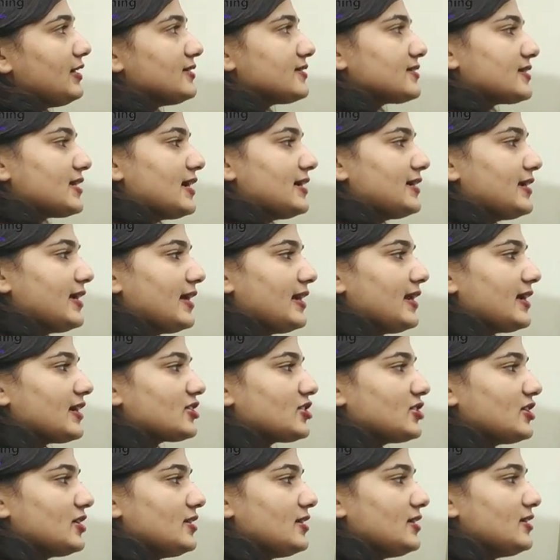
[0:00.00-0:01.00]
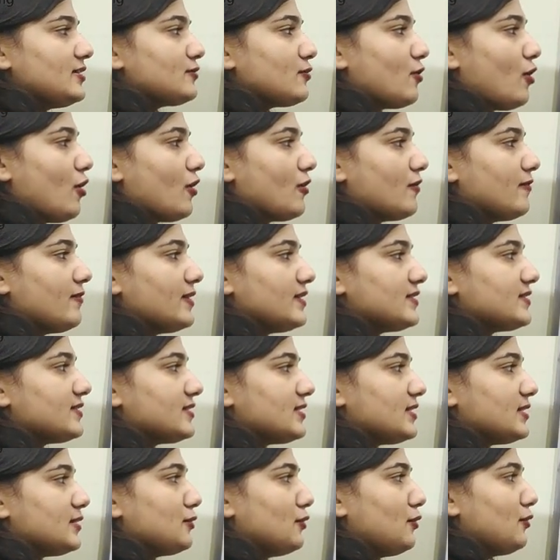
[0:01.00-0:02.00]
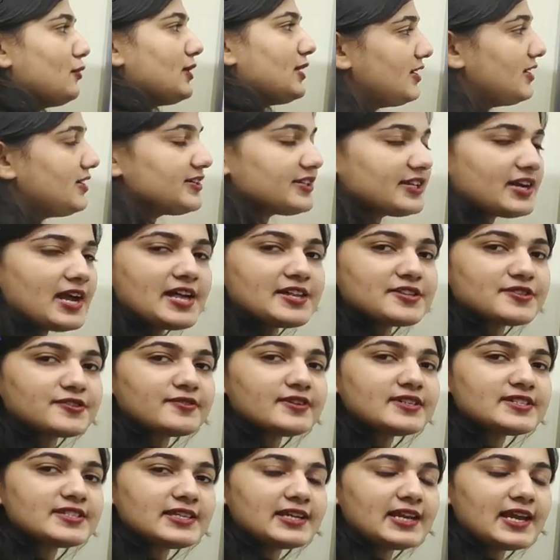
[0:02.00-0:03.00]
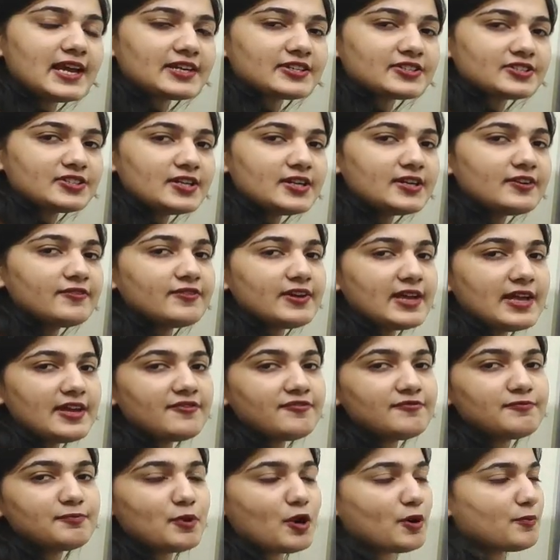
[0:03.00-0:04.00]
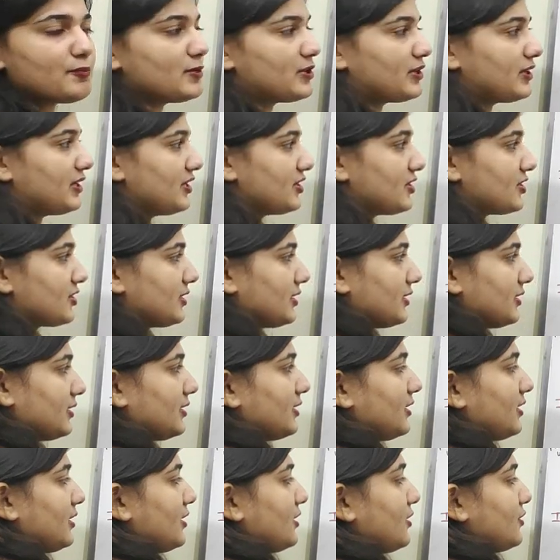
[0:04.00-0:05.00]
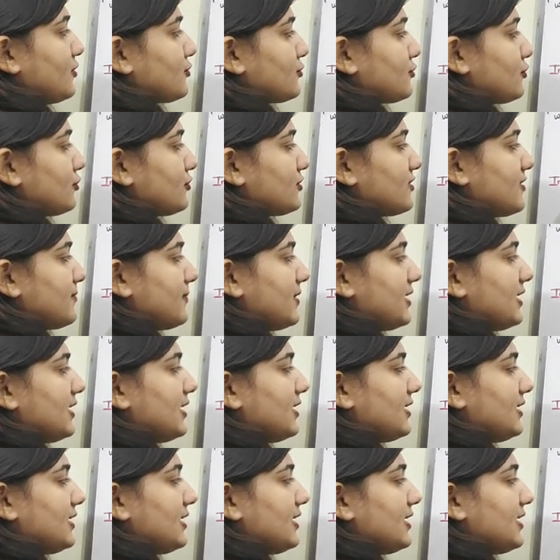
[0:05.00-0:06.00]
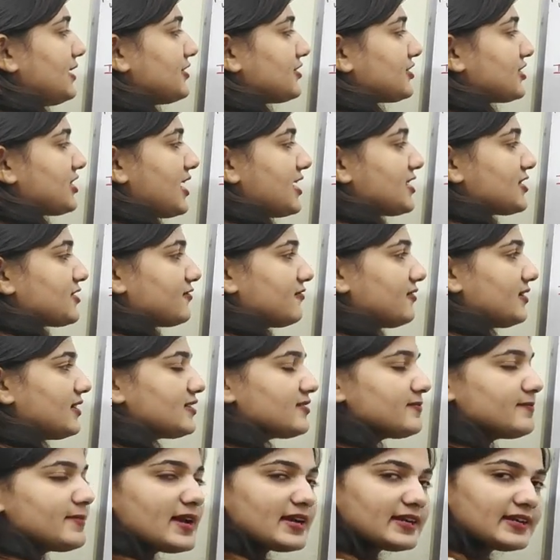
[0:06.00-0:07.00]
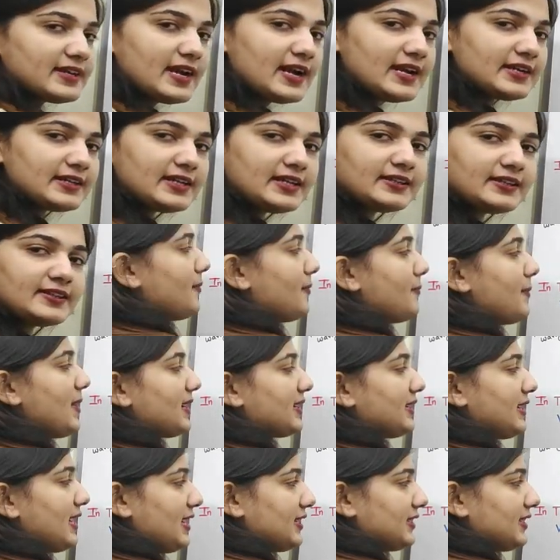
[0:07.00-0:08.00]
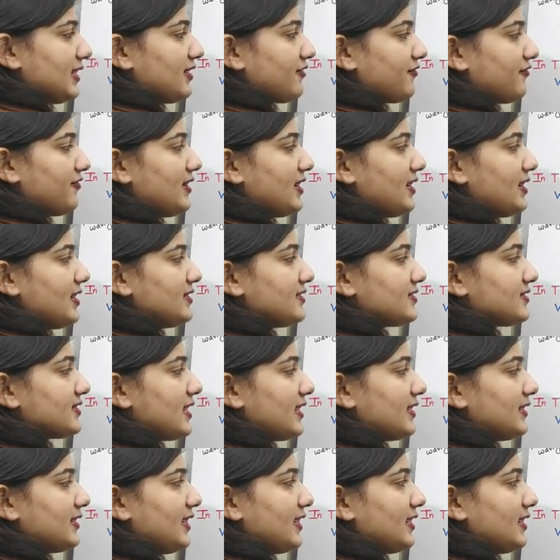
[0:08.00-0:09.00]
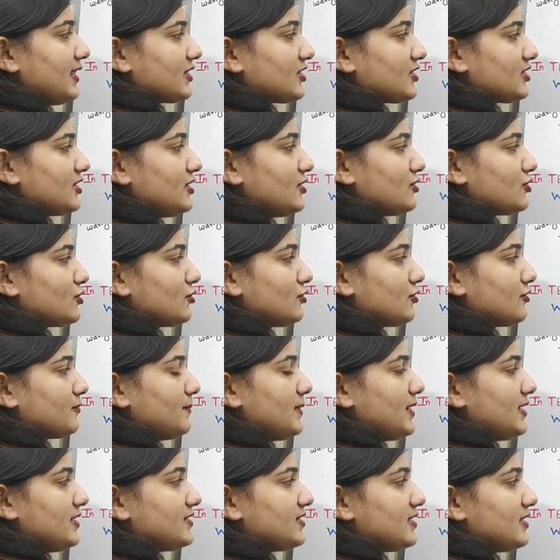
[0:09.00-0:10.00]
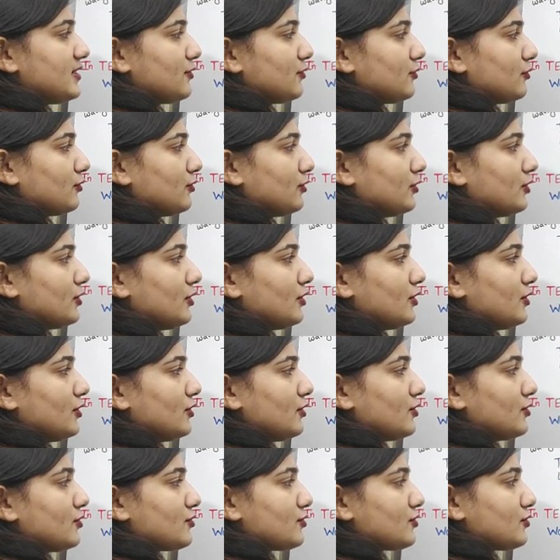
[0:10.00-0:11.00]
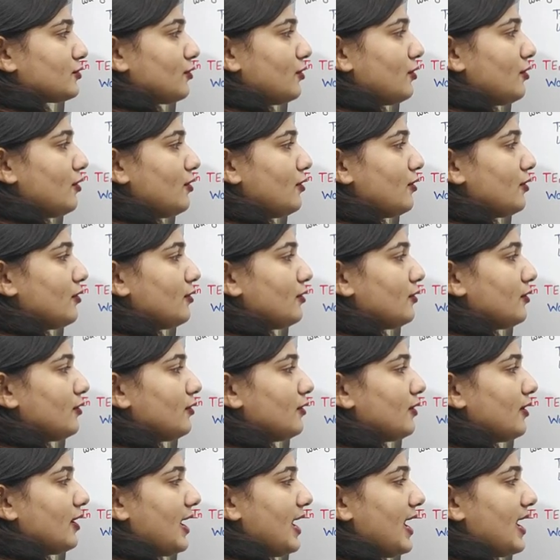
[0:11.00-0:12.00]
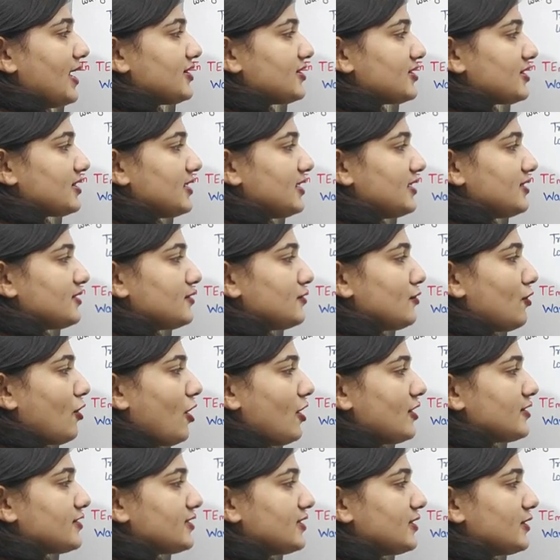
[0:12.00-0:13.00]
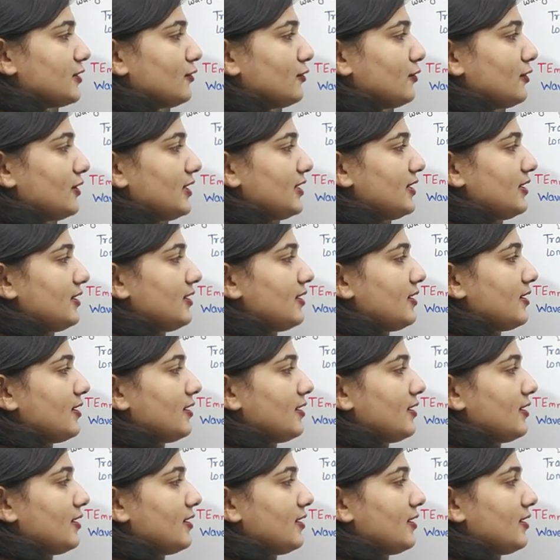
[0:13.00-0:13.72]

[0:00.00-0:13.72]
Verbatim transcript: in z direction is always zero in transverse electric wave propagation. So similarly in transverse magnetic, the magnetic field in z direction should be zero. So H is not zero in